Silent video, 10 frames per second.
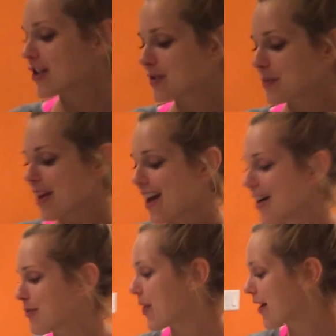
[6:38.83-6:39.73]
So we
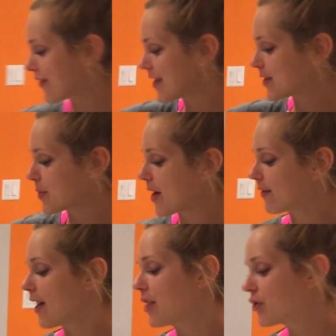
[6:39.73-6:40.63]
have breakfast, we have
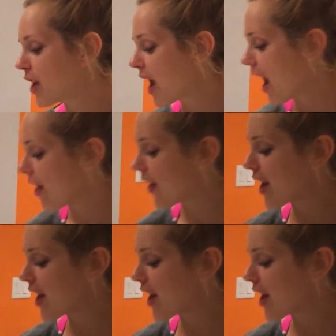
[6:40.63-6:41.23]
lunch, and then